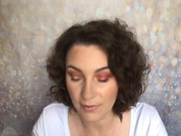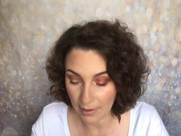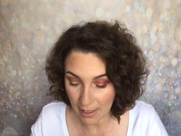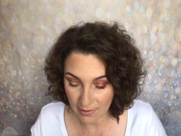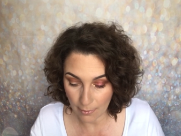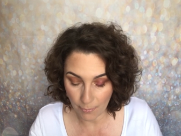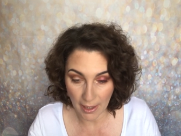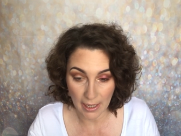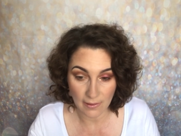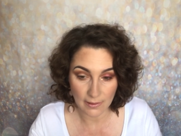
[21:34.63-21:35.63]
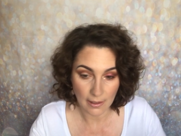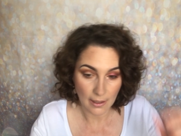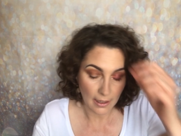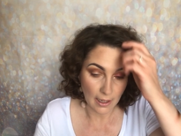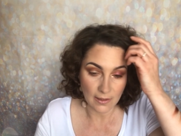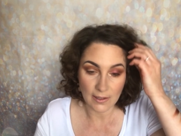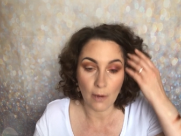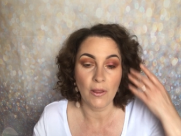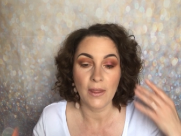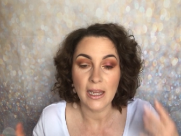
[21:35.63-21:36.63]
So that's the base.
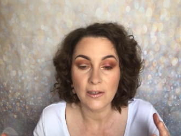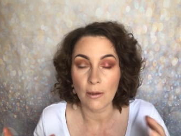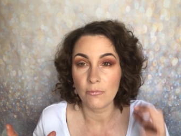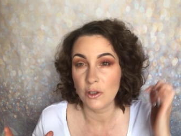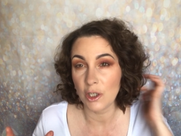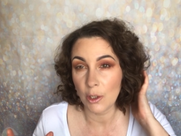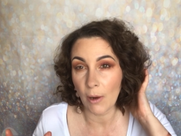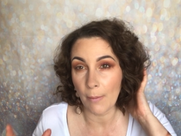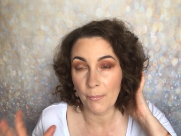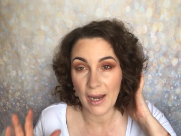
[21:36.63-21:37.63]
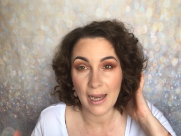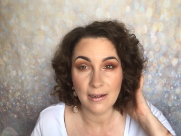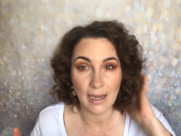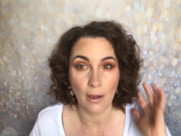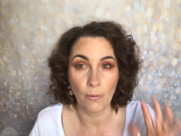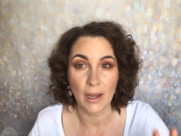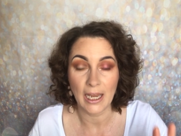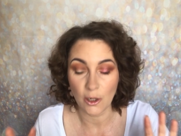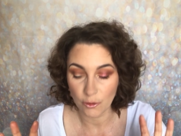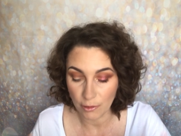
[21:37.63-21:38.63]
So these do blend out
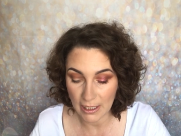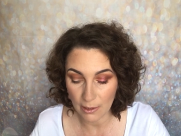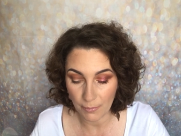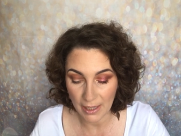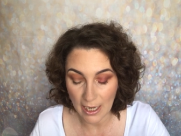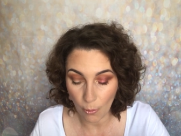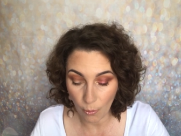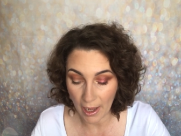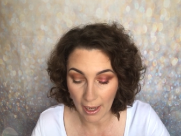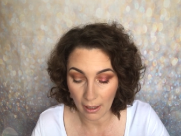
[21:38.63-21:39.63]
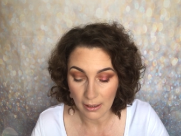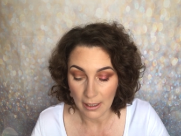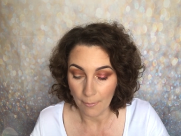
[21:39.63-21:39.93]
incredibly well,